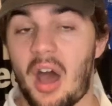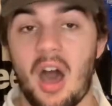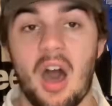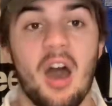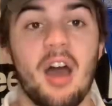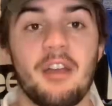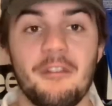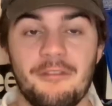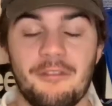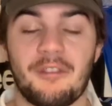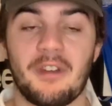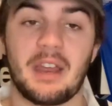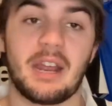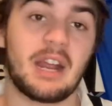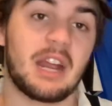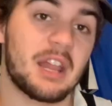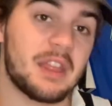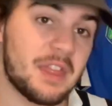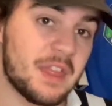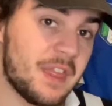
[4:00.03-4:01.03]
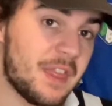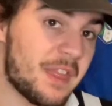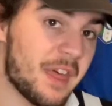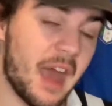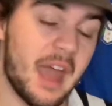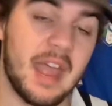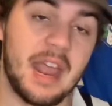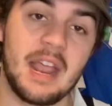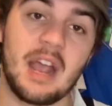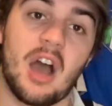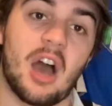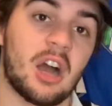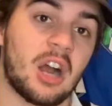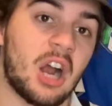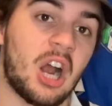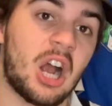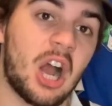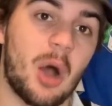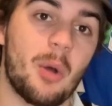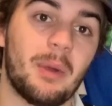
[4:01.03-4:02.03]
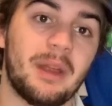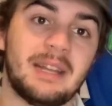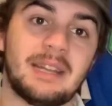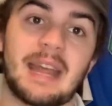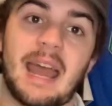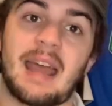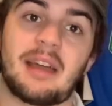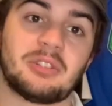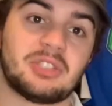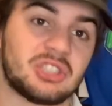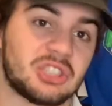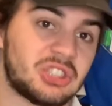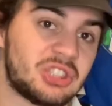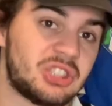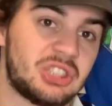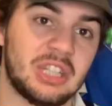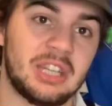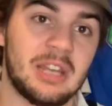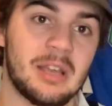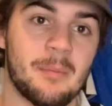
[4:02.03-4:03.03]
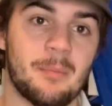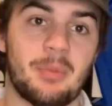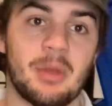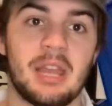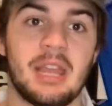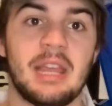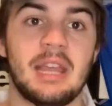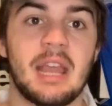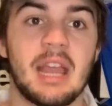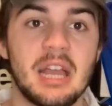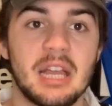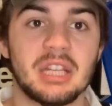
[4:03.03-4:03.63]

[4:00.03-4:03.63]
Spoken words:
I think they are going down to Serie B.